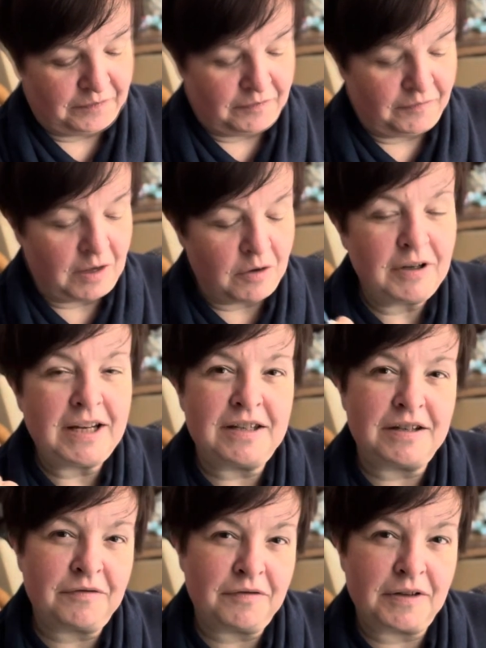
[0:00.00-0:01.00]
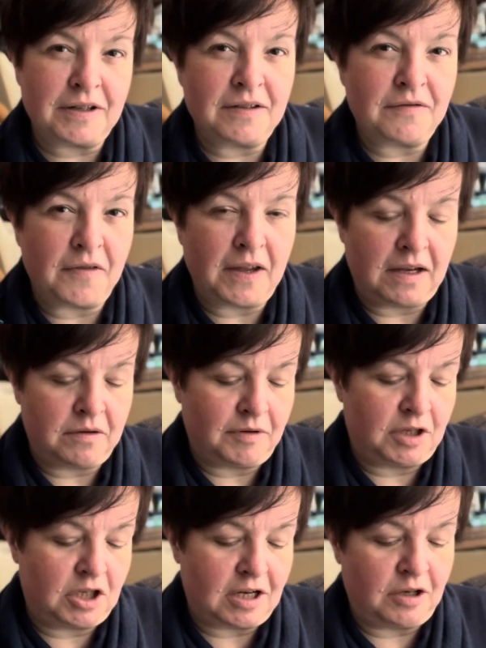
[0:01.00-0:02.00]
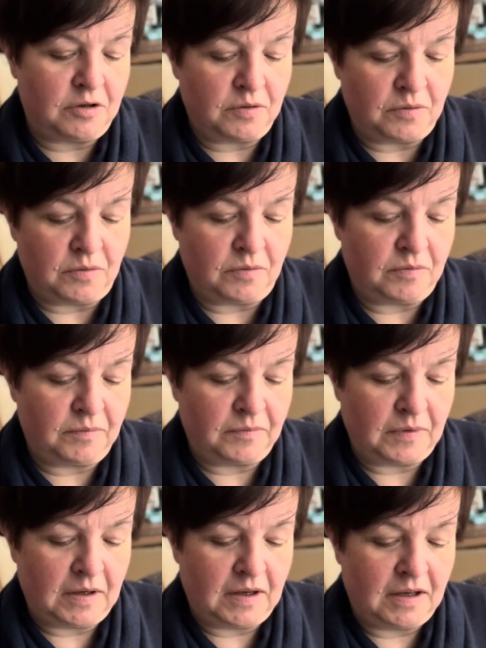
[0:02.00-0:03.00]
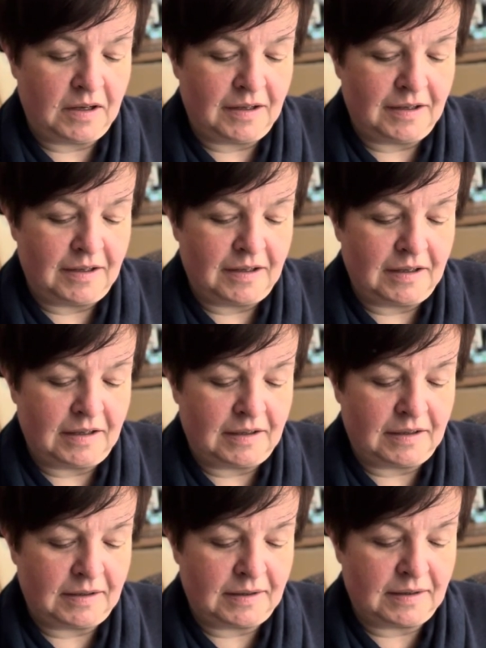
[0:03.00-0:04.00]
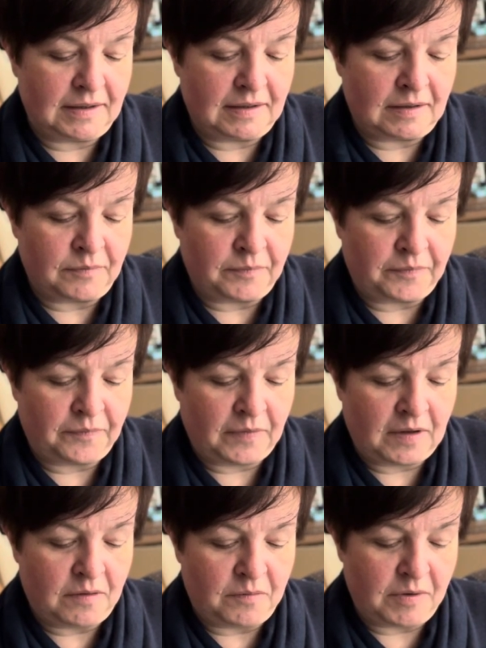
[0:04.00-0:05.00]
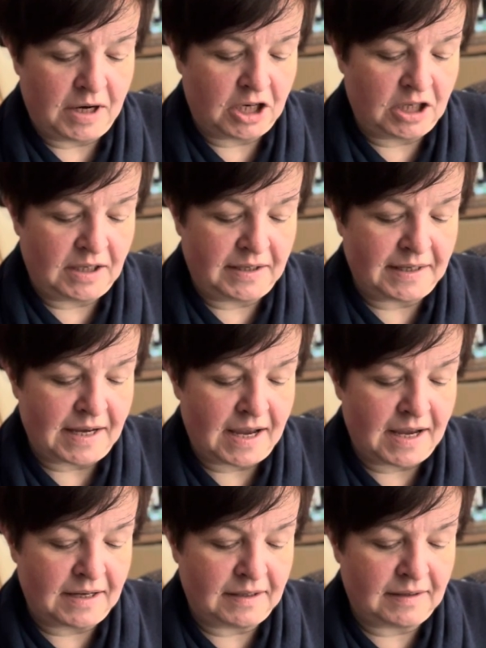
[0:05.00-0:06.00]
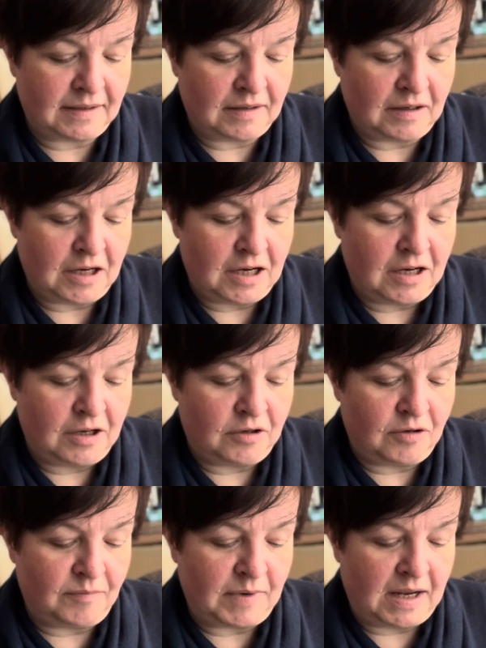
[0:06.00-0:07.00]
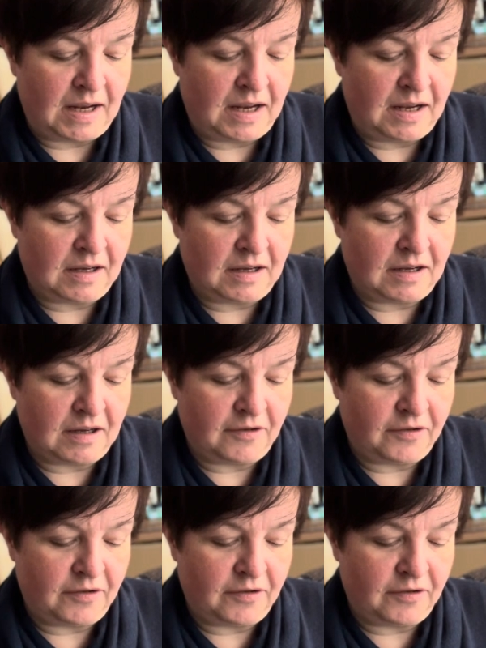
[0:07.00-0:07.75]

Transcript: The only different thing which I do is where she says to make